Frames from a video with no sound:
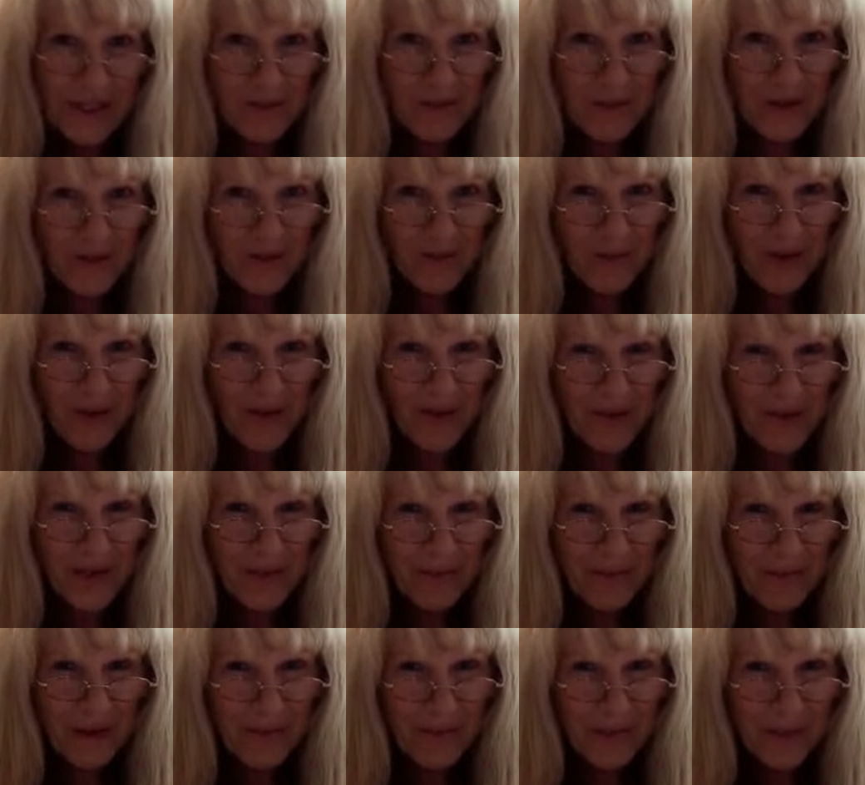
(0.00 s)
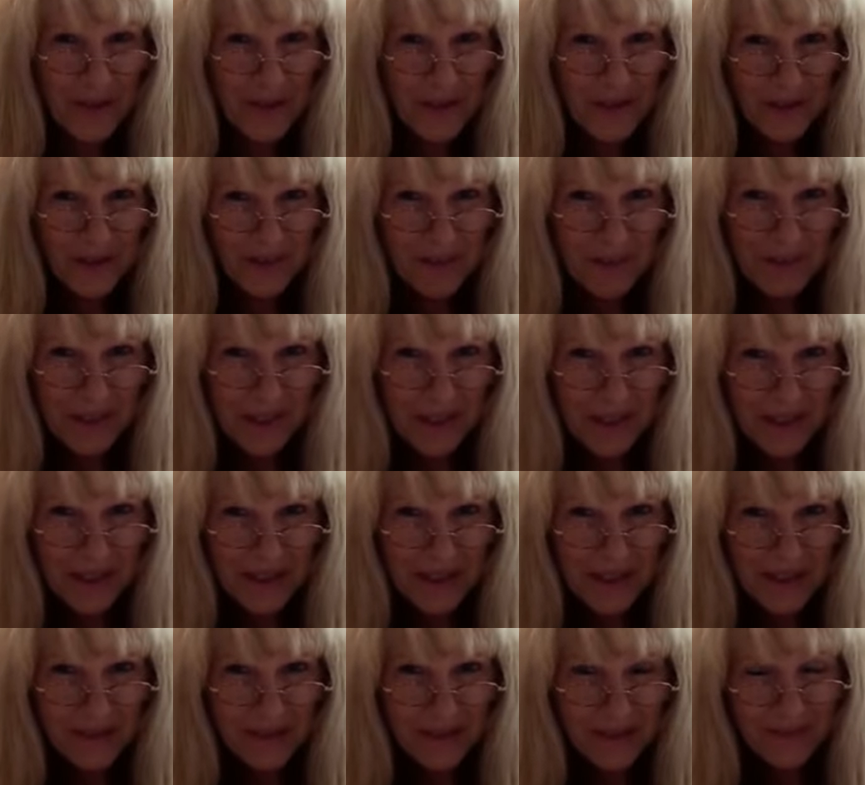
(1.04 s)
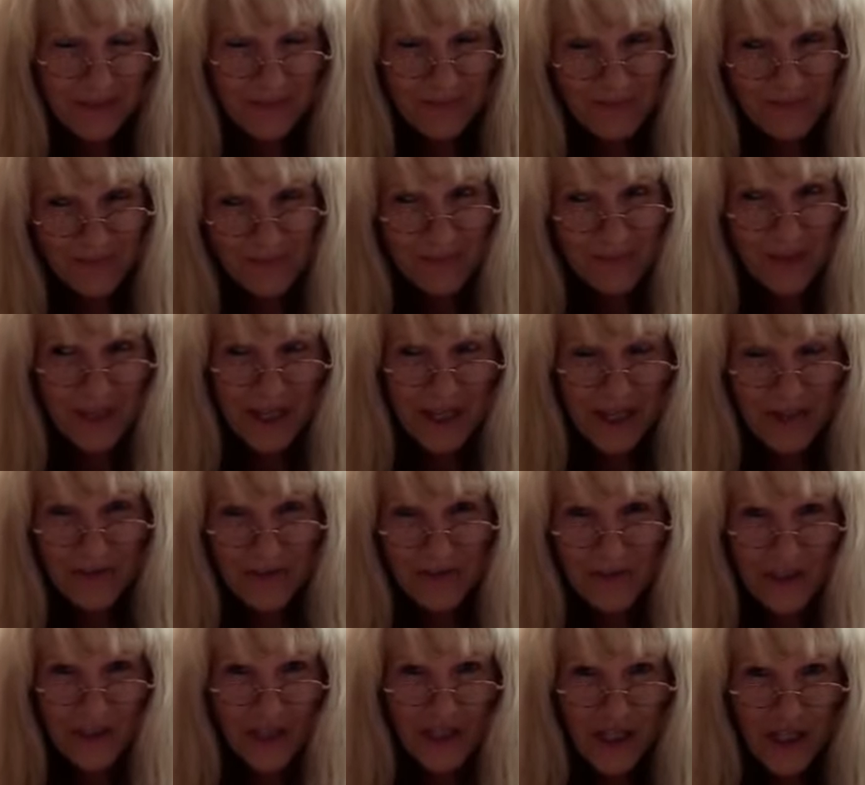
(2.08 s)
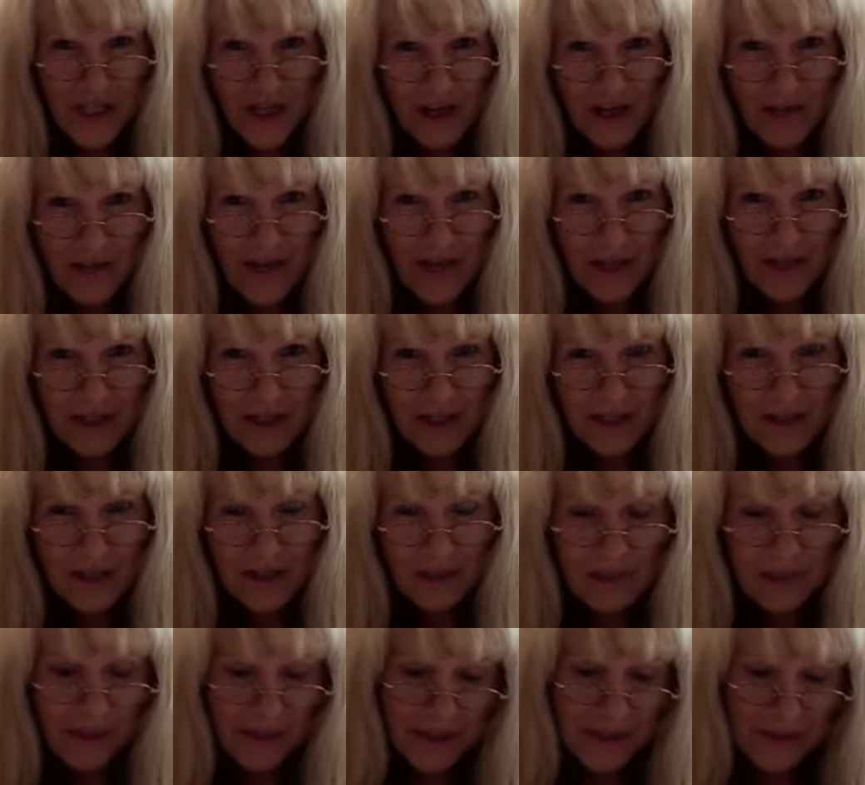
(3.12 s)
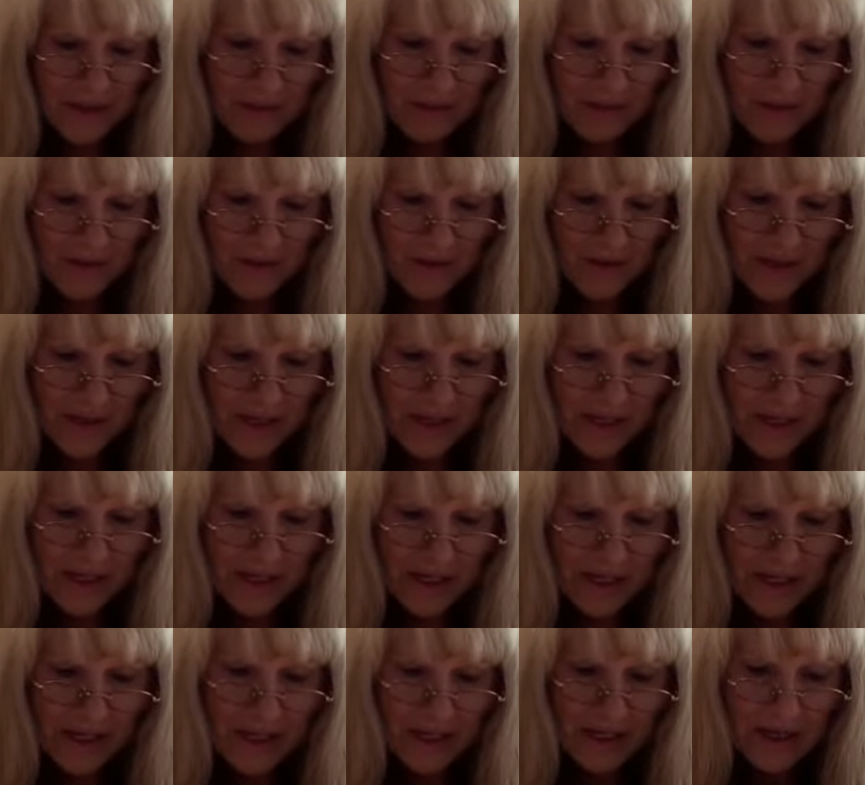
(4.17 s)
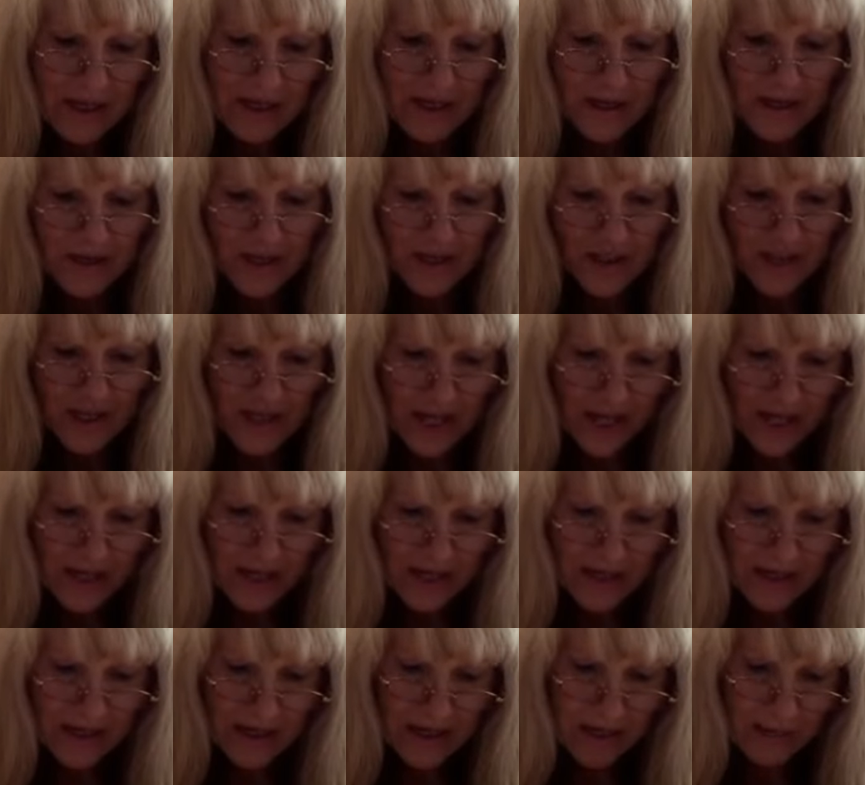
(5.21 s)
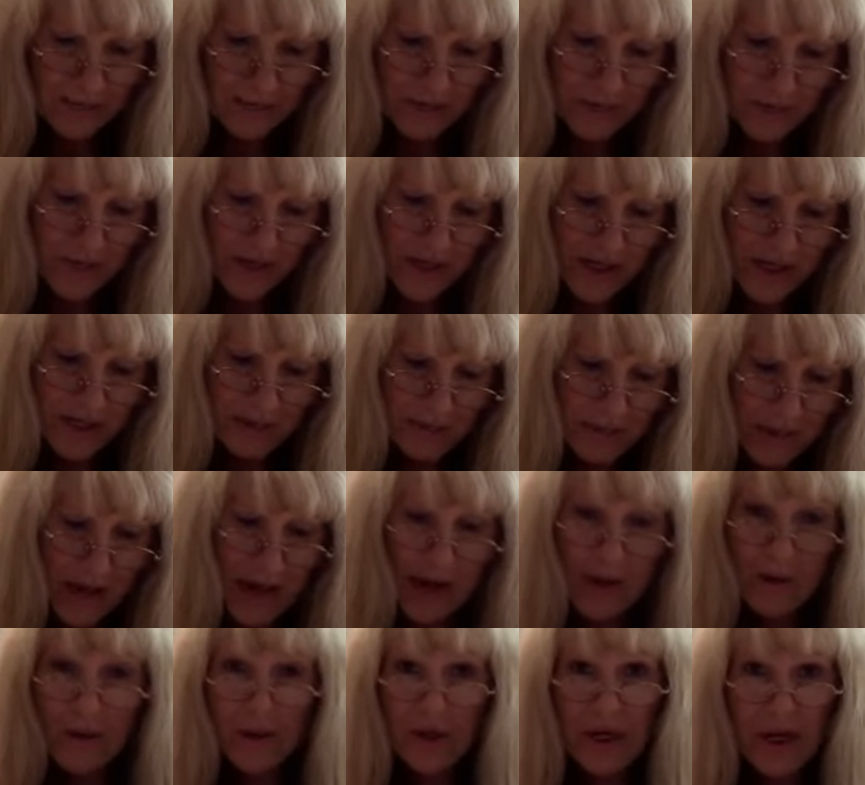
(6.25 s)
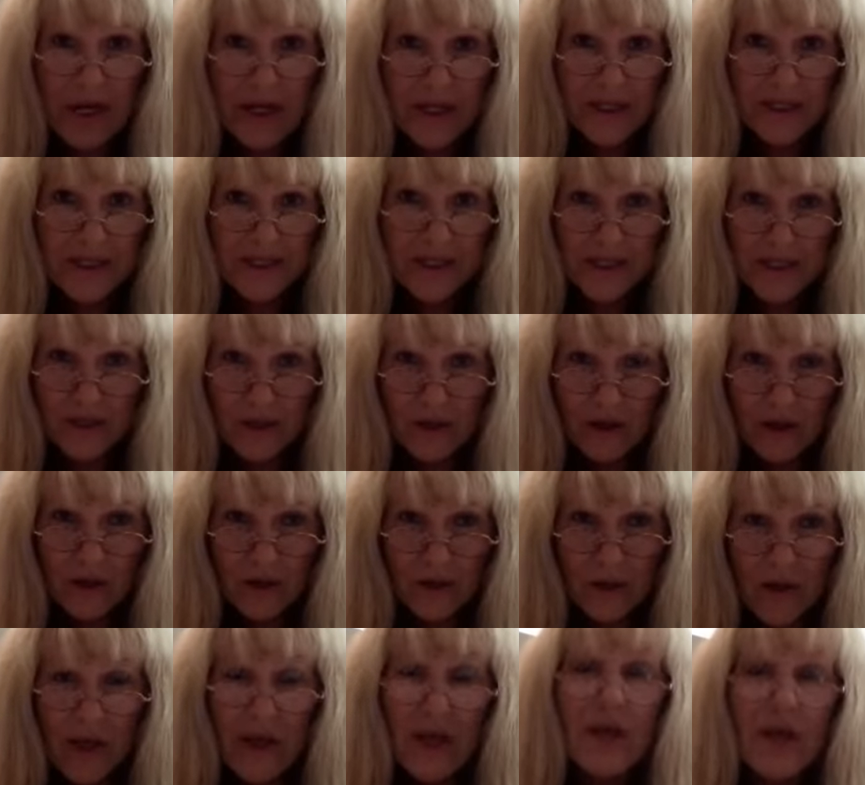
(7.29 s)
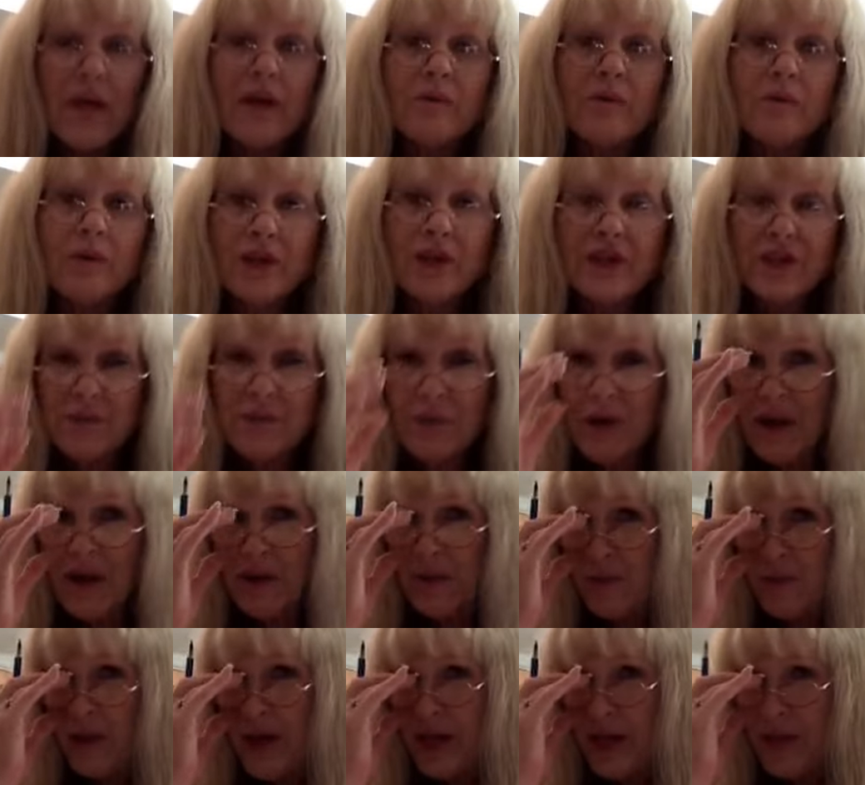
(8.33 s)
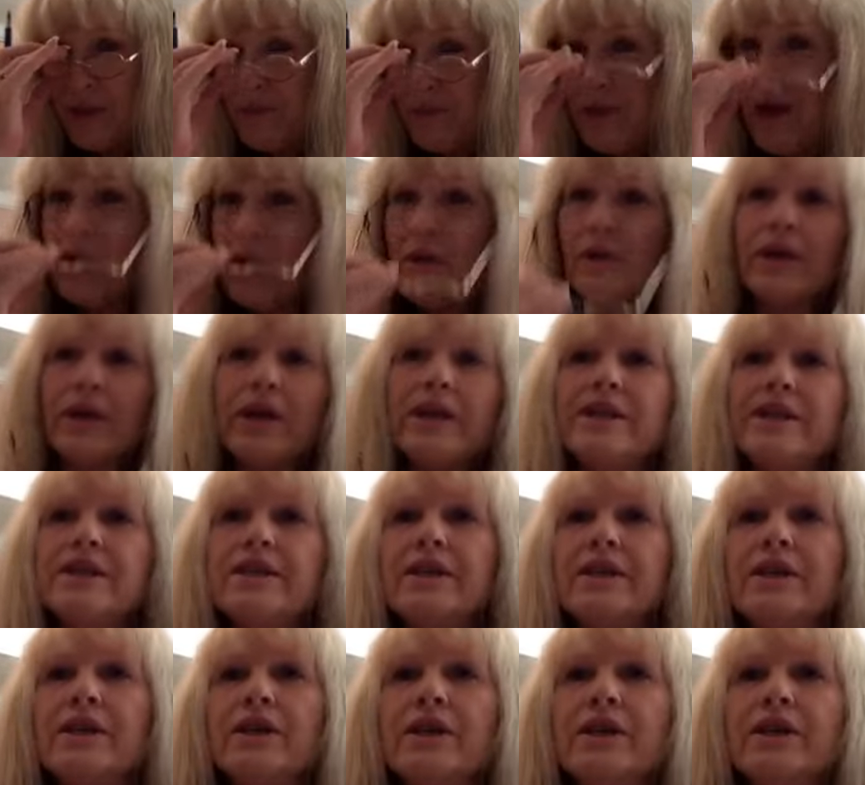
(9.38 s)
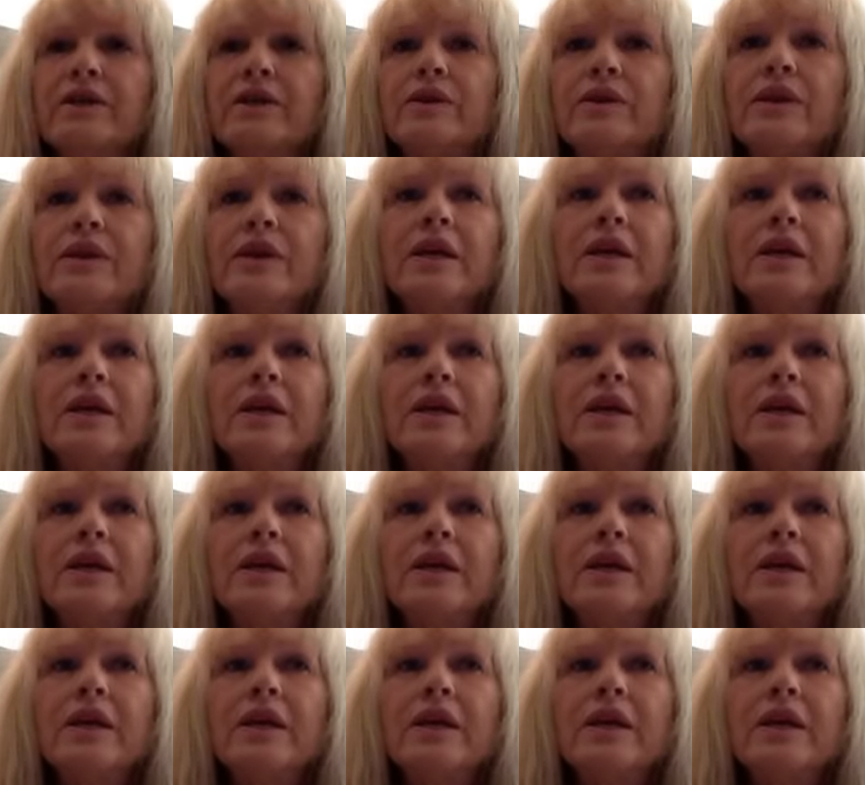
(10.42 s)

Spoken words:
much water as I probably should be. I'm kind of fudging on that a little because I've been drinking the shake, and I'm drinking Powerade Zero, which, by the way, the Powerade Zero